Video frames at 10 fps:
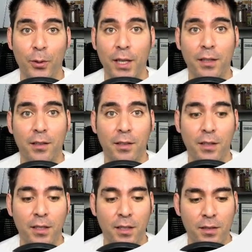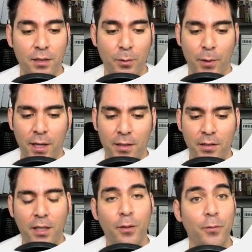that in an easy way.
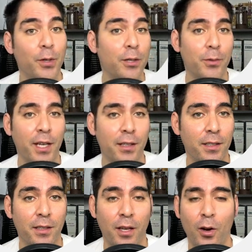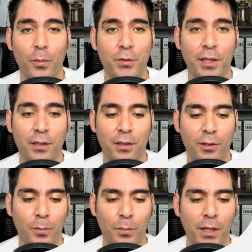Instead of recreating the object
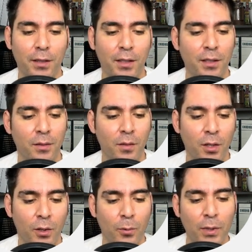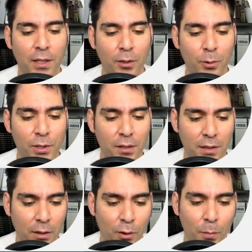completely, we can do just
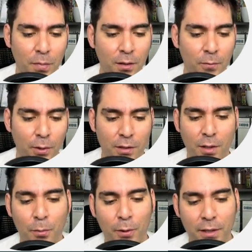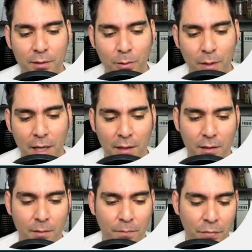a copy. For example, let's
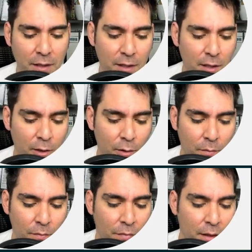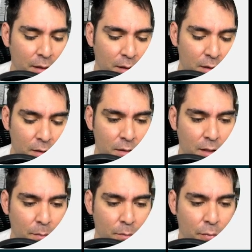create here
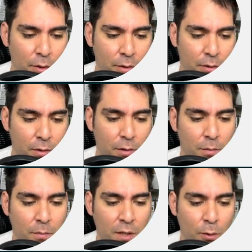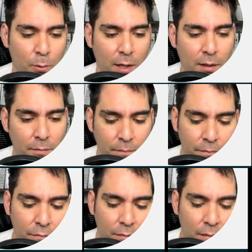some product P1
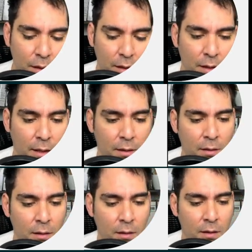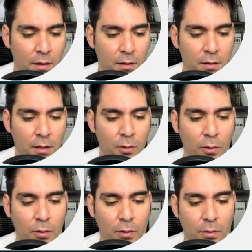that is a
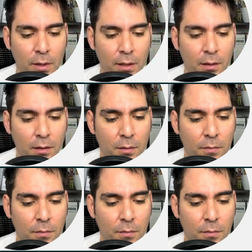concrete